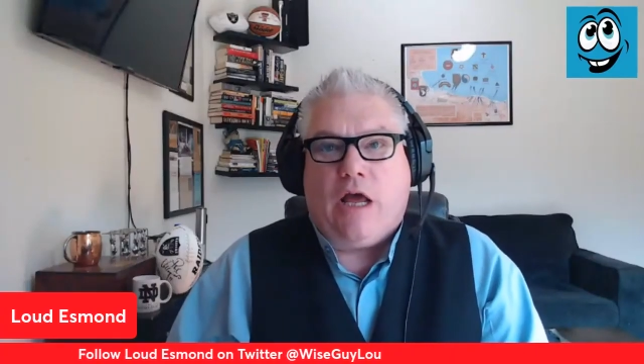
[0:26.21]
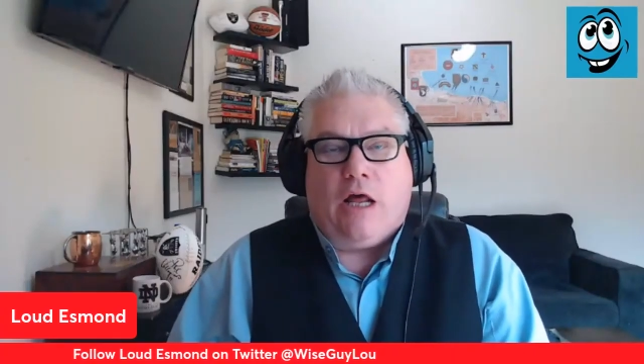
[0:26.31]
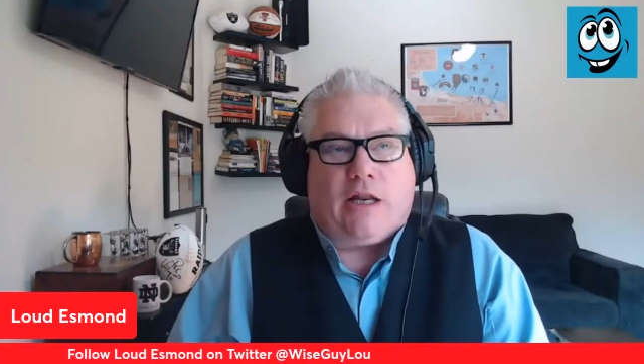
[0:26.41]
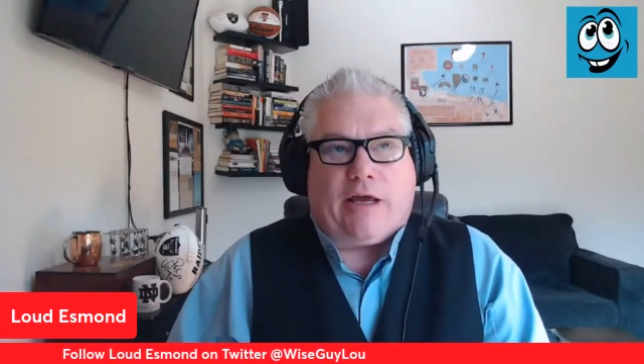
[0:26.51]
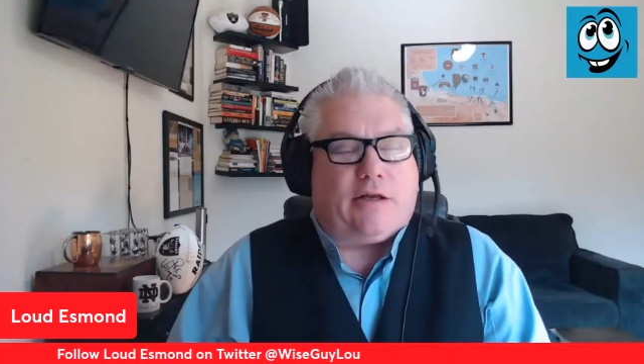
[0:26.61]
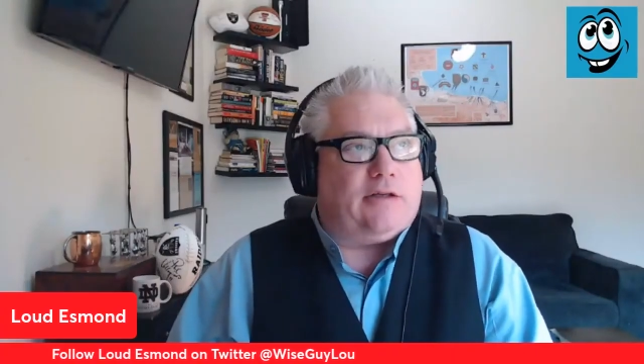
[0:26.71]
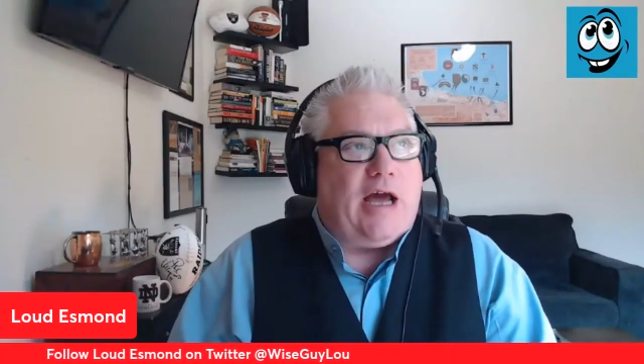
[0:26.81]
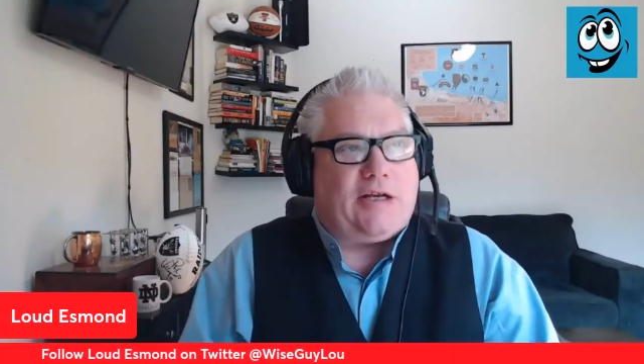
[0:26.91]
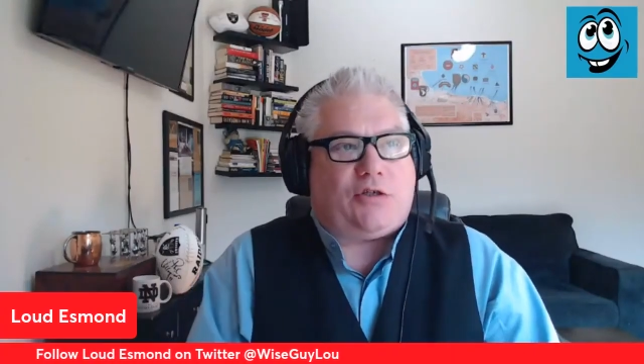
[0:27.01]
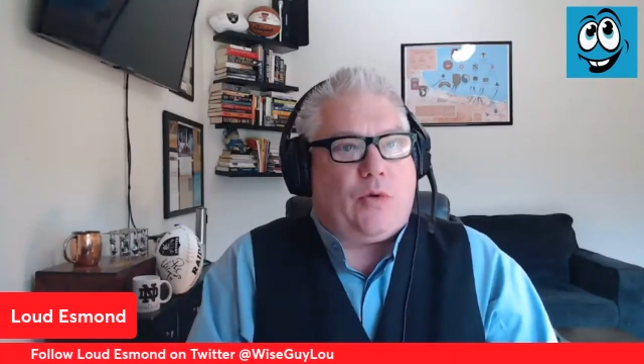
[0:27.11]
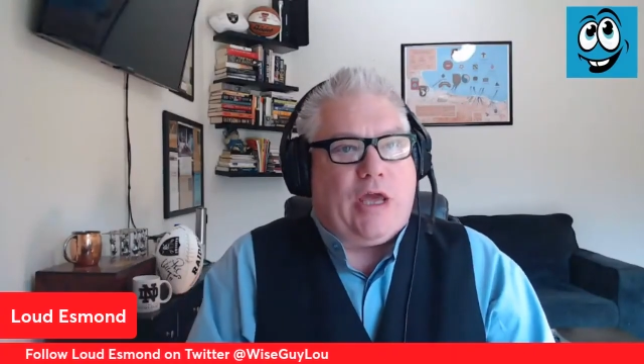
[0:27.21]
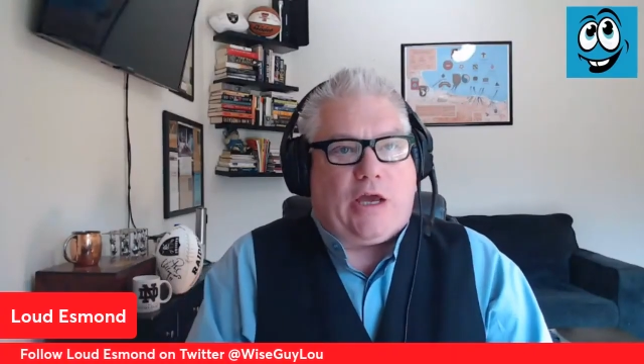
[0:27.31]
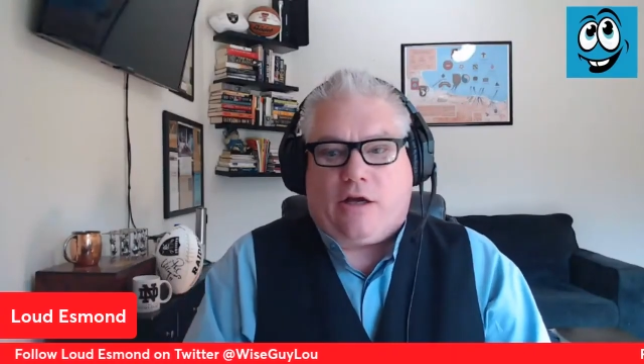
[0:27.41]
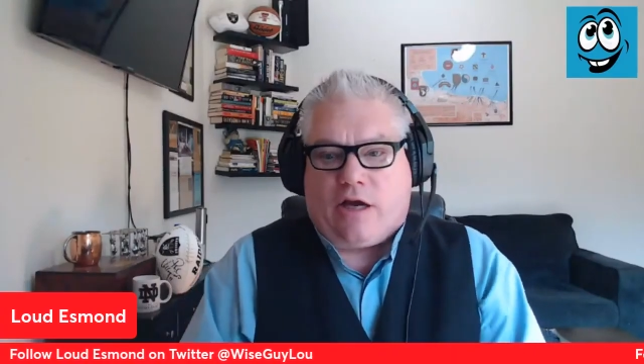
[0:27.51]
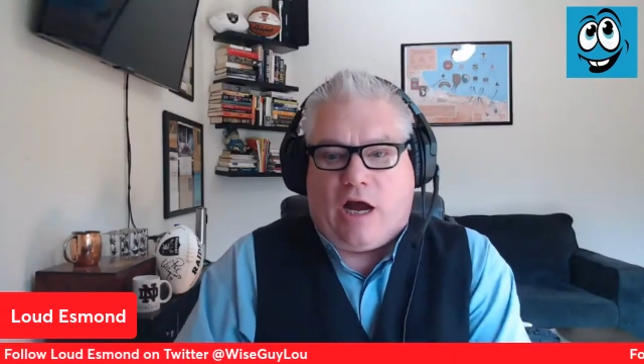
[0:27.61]
Like last week,
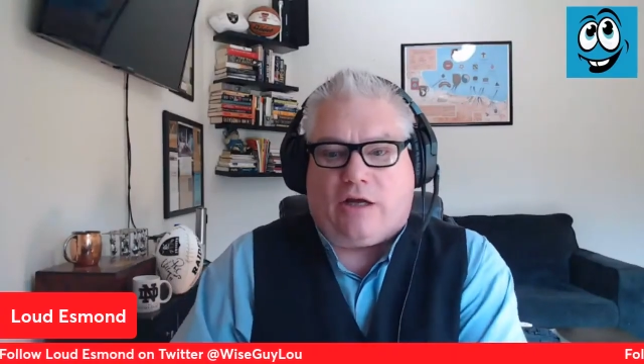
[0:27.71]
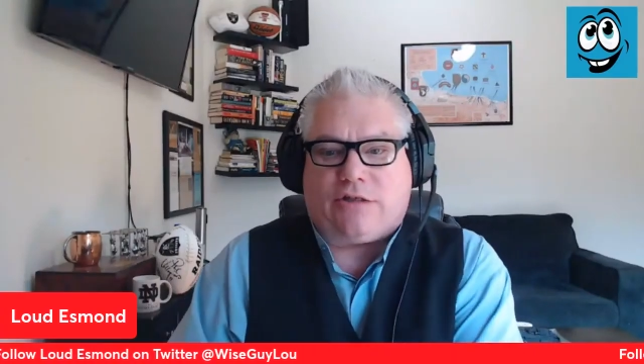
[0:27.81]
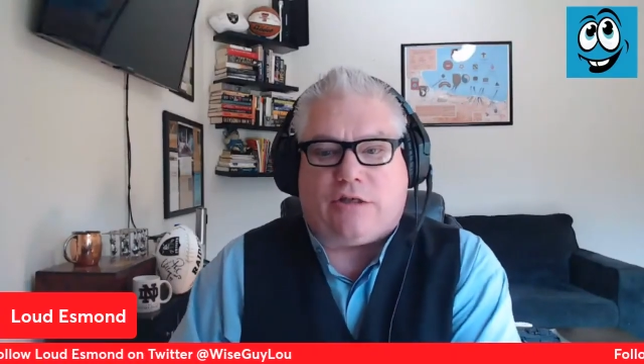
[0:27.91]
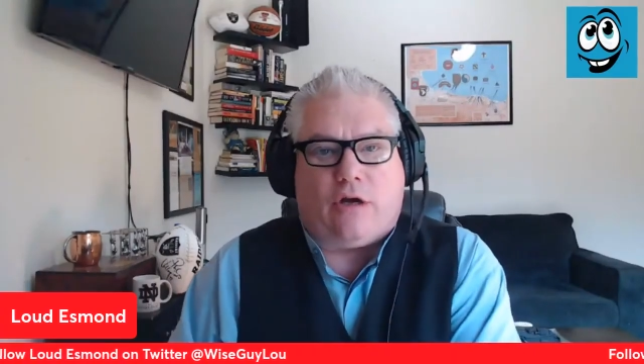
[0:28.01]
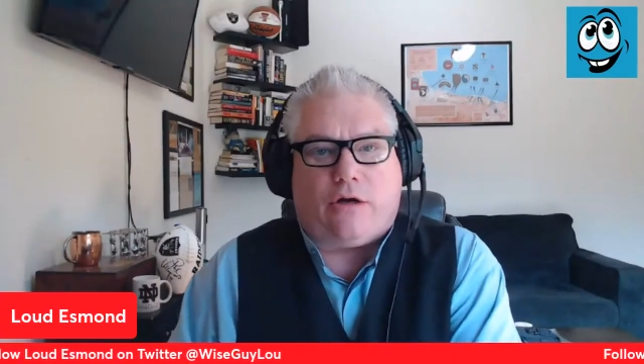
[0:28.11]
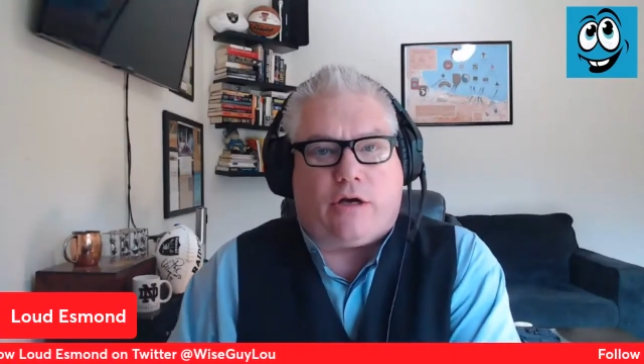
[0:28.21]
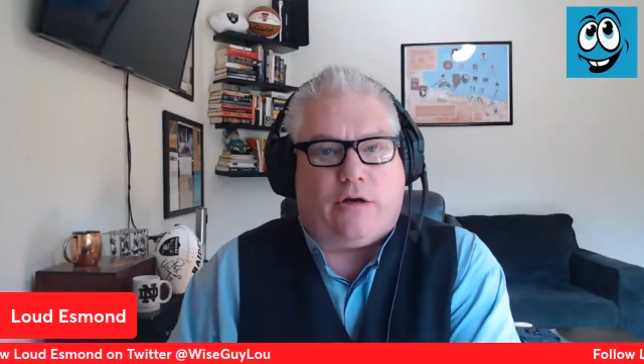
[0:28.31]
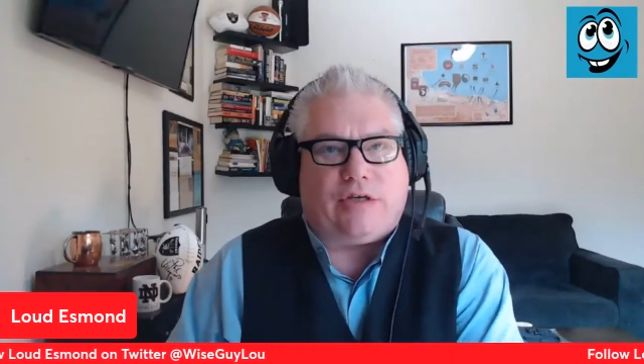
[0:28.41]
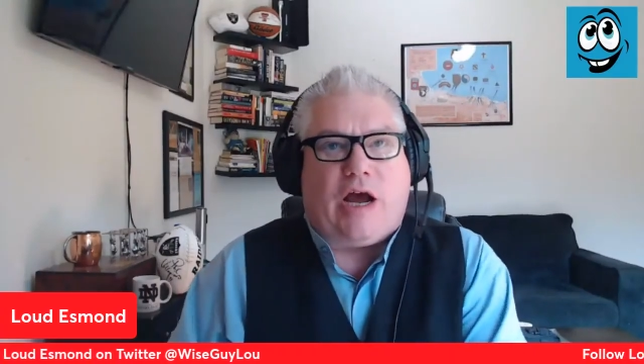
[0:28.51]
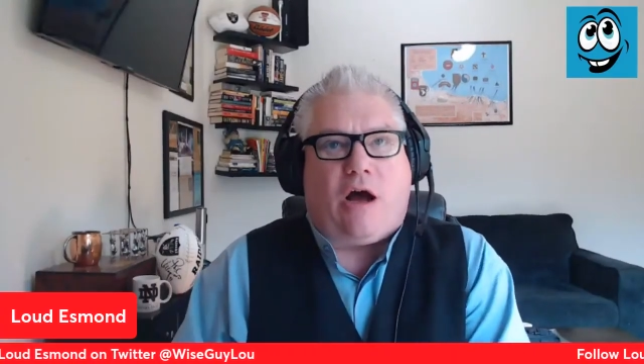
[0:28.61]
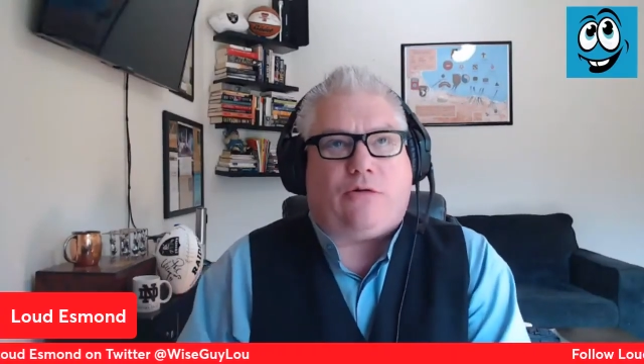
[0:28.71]
Kyle Slaughter goes out,